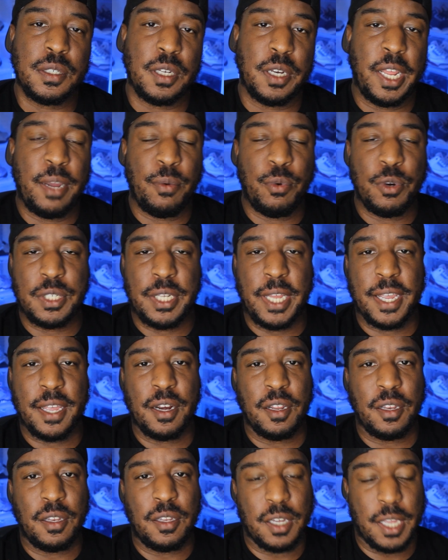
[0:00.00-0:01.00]
Today we're
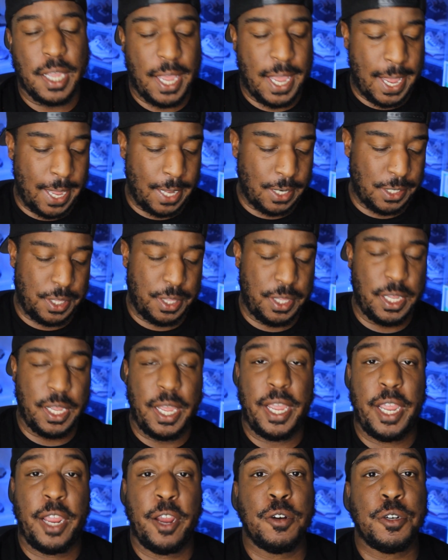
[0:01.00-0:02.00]
taking a look at the
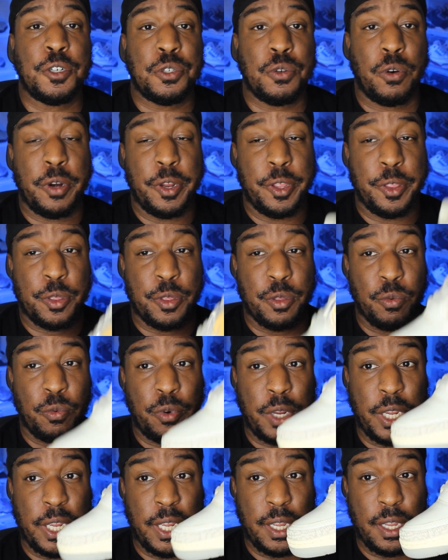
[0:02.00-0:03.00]
Air Jordan
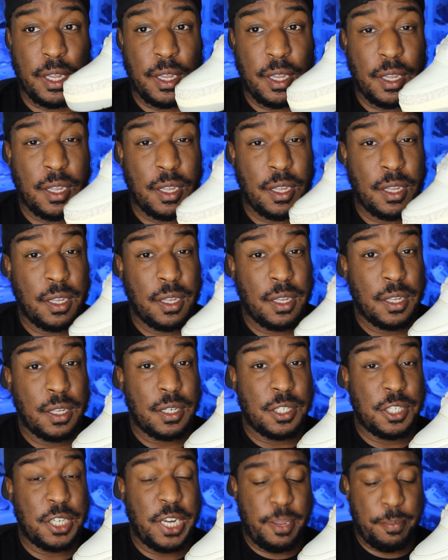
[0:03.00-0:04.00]
3,
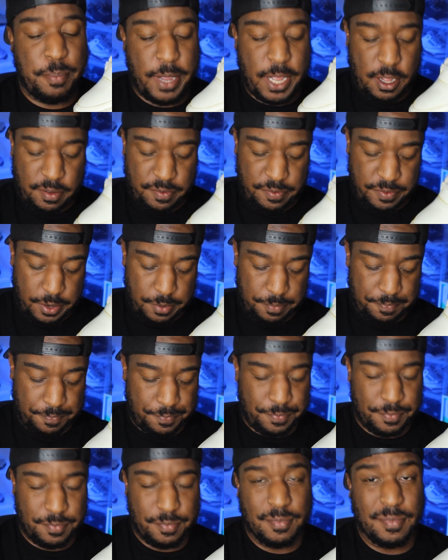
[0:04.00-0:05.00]
J Balvin.
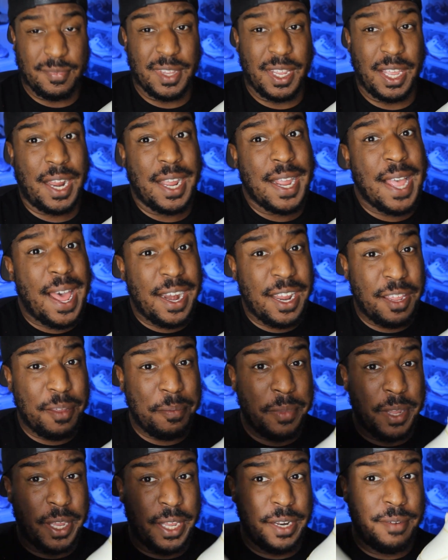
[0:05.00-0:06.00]
And I gotta
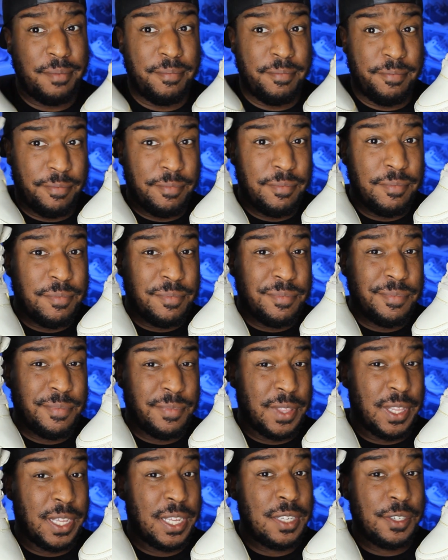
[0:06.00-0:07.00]
admit,
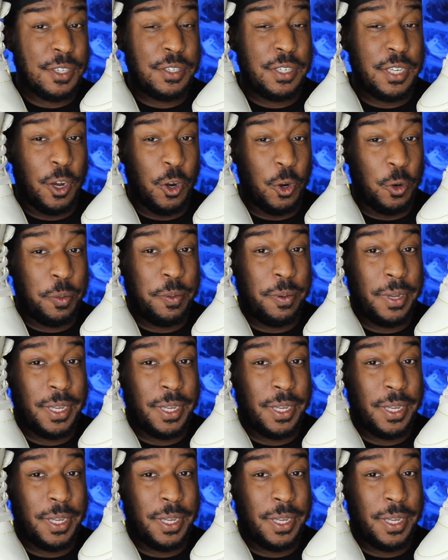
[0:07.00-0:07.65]
these are dope.